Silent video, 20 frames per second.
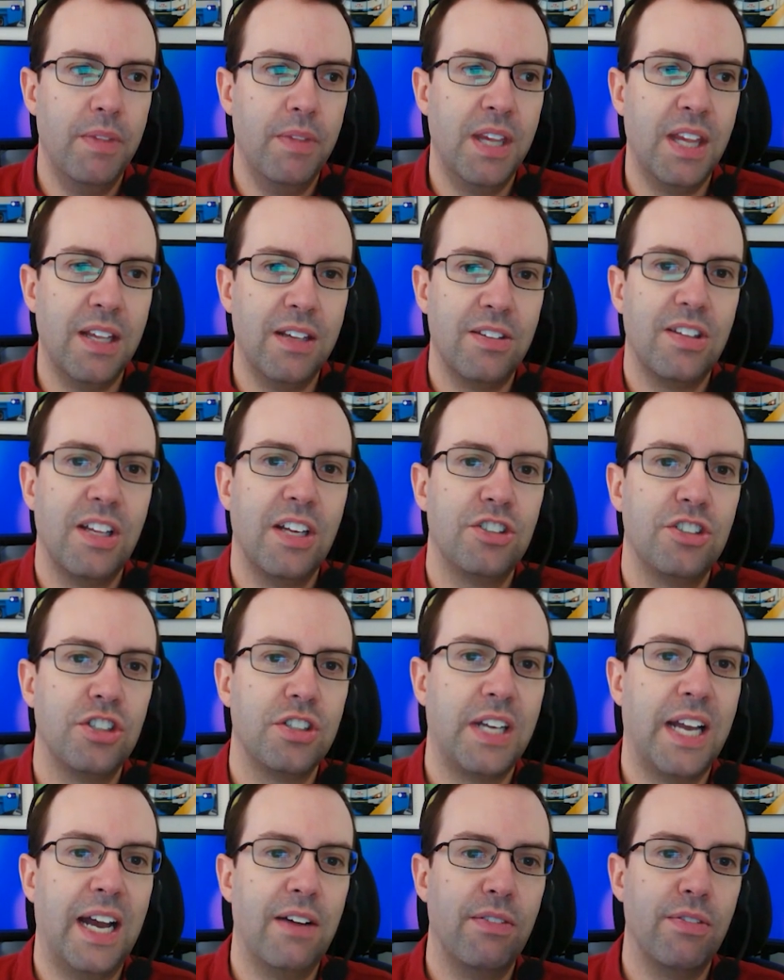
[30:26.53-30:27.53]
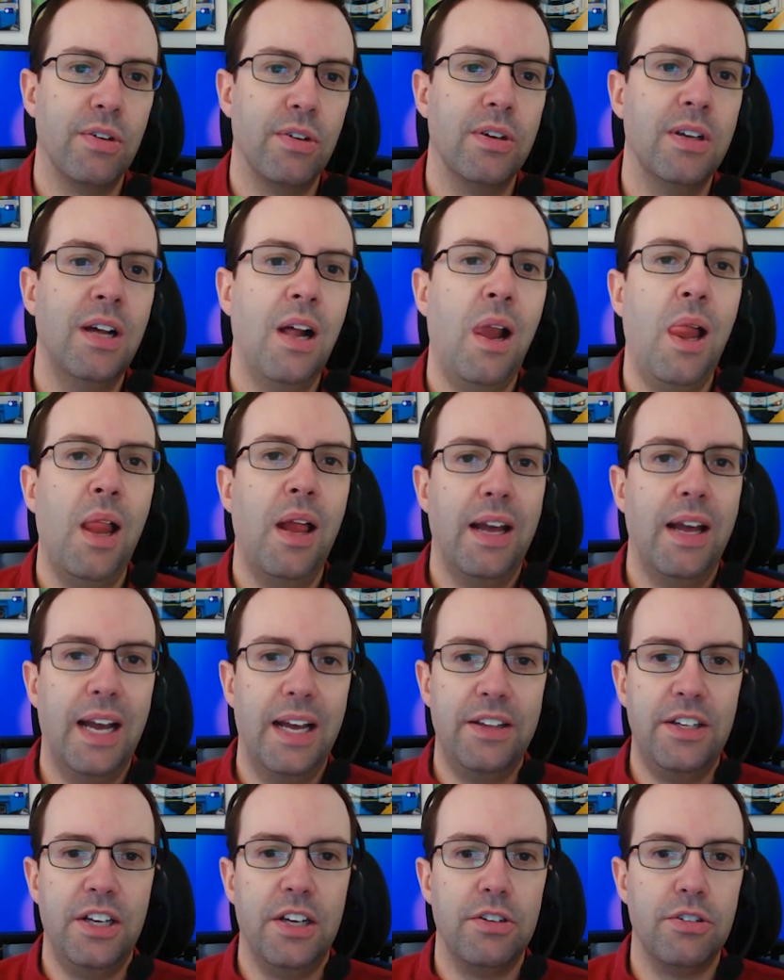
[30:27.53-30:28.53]
the station cavern
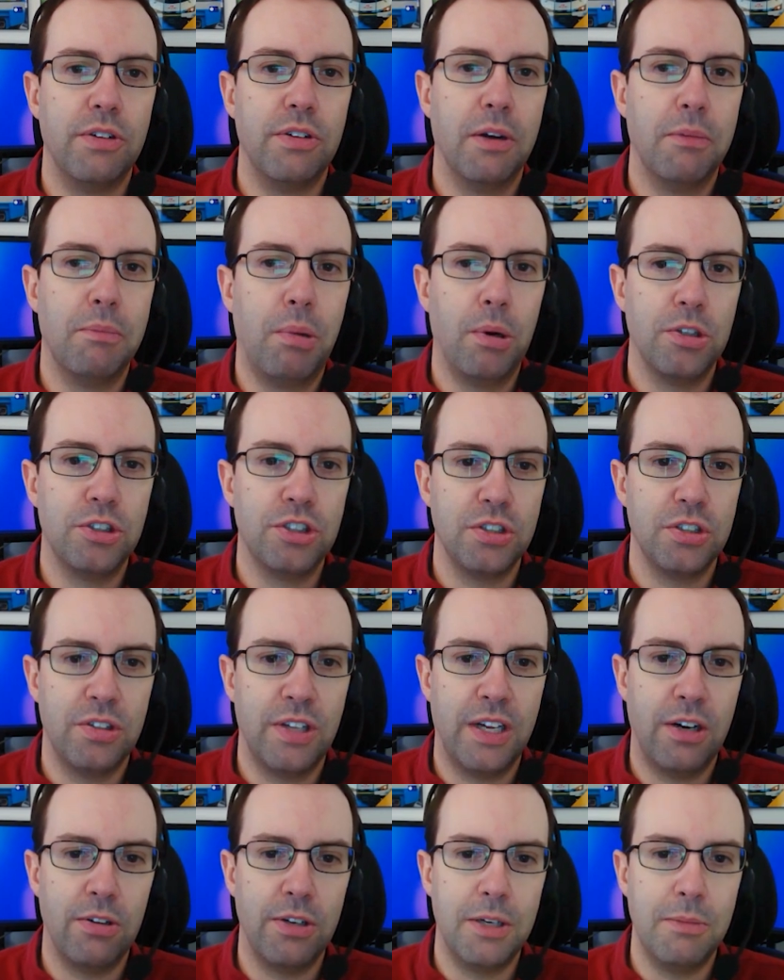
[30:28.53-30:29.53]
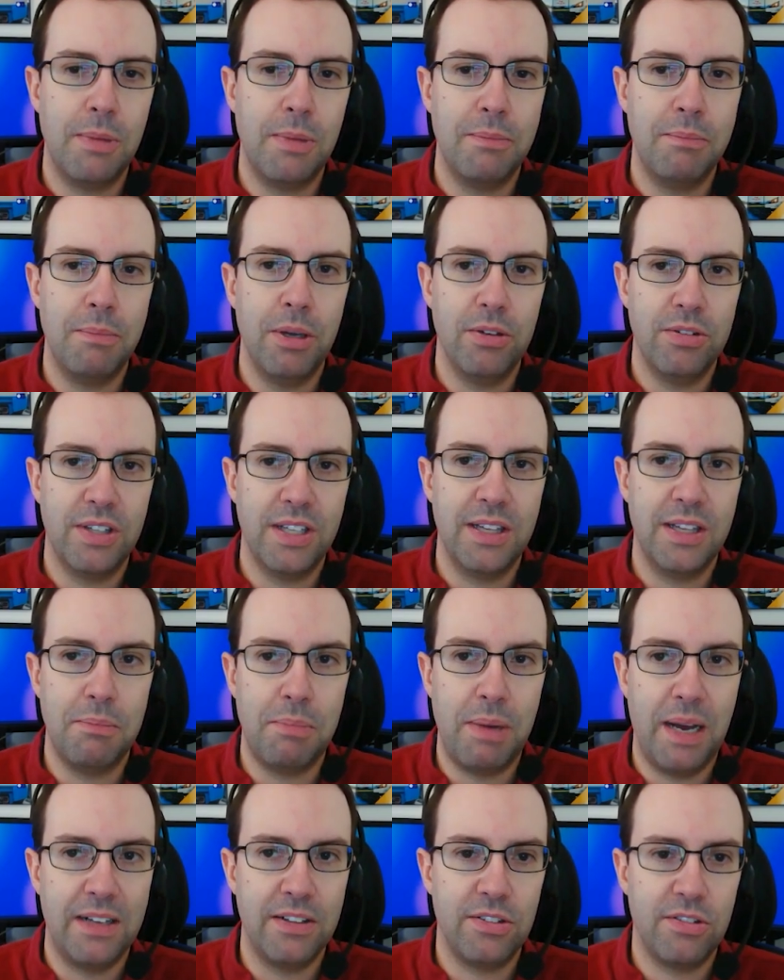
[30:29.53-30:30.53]
and the underground portions had already been built in the
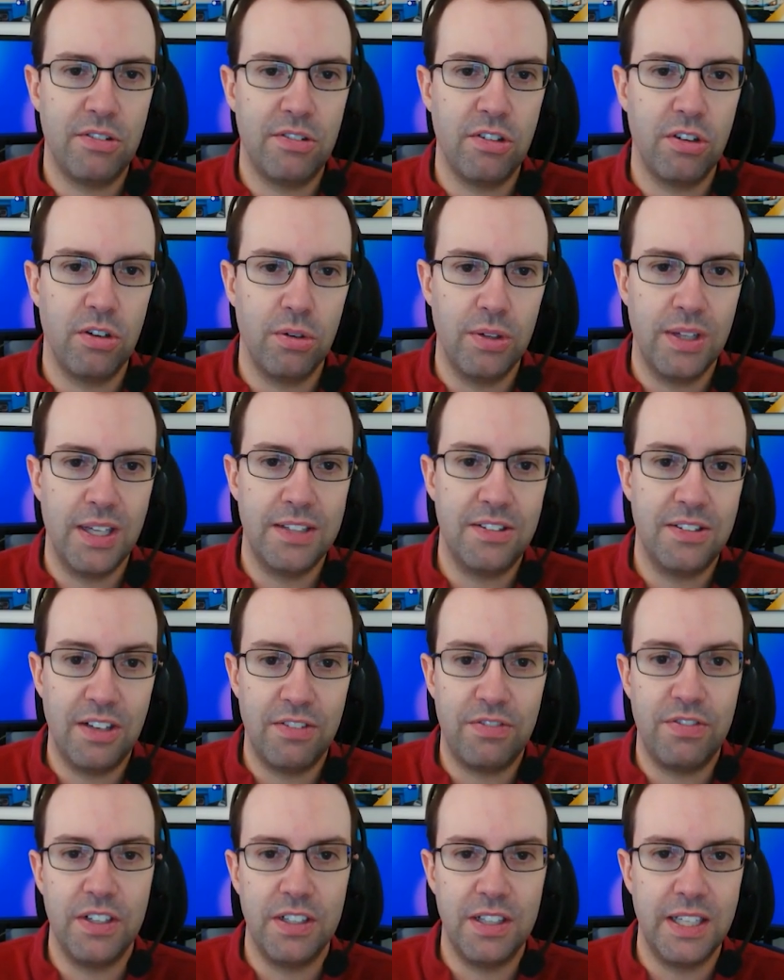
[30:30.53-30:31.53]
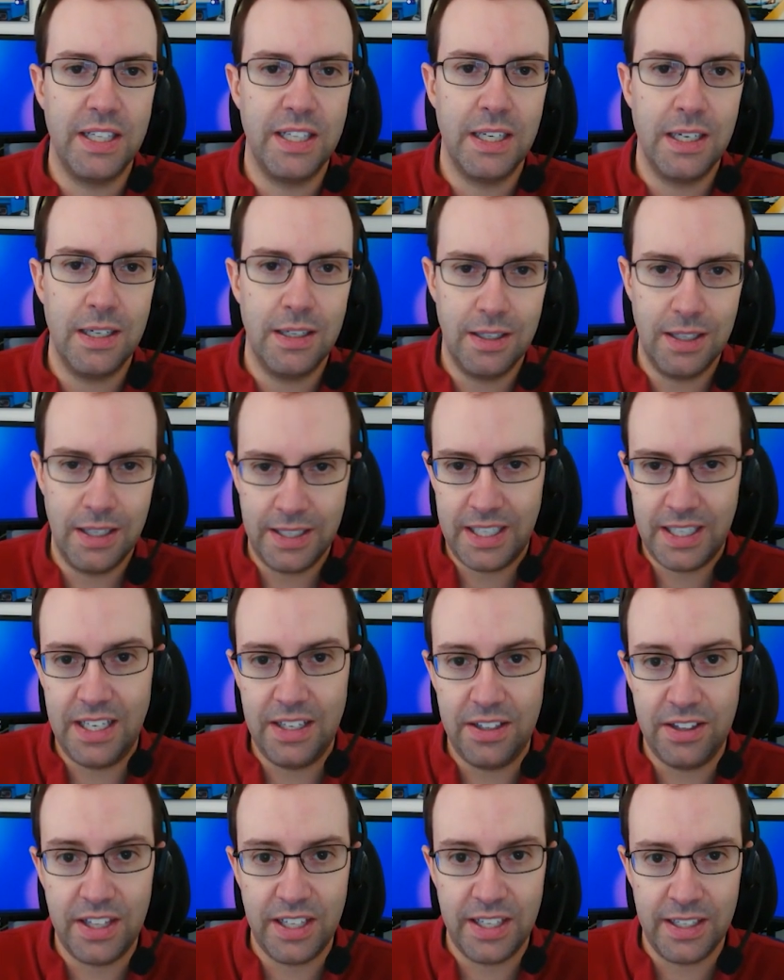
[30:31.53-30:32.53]
past. So that's definitely a
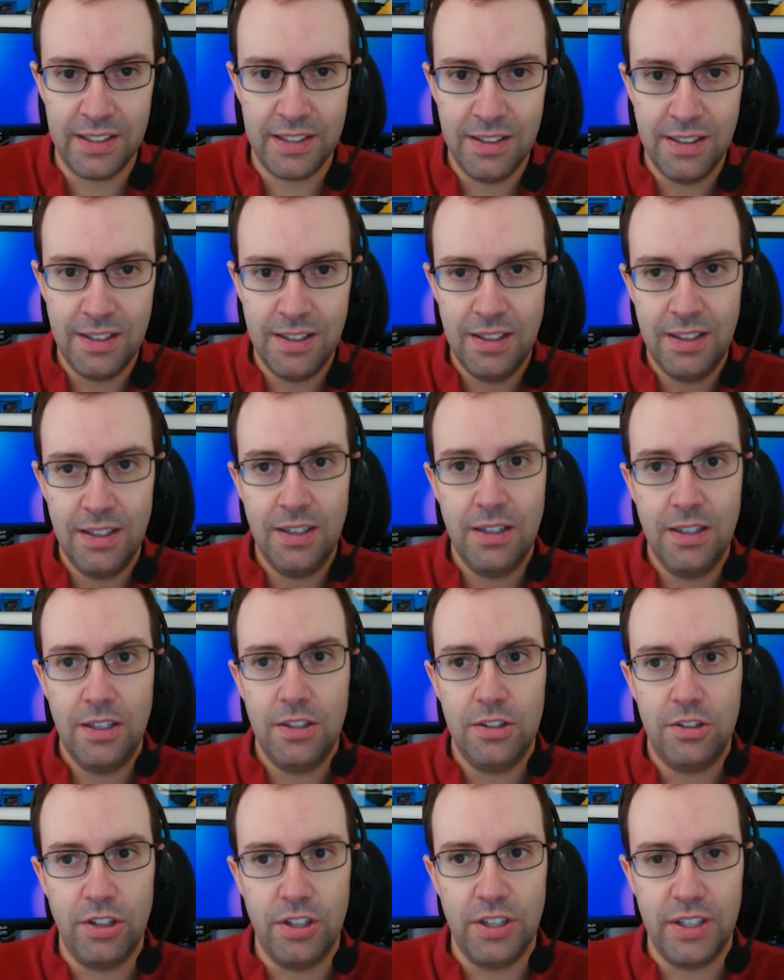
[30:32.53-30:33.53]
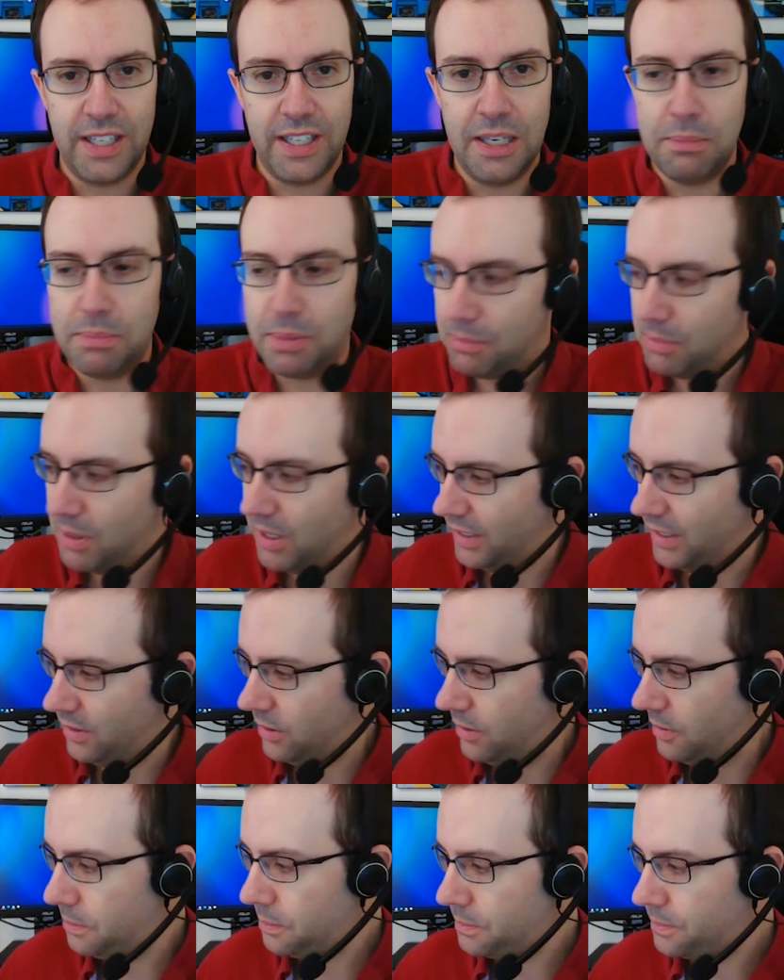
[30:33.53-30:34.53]
key thing to keep in
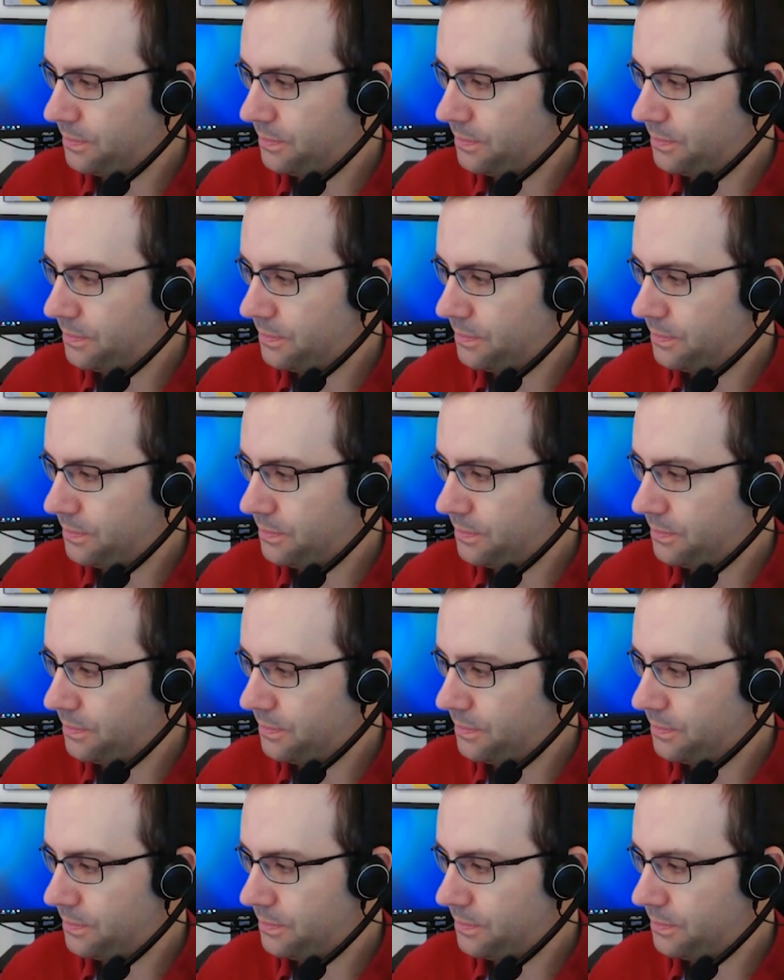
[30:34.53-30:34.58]
mind.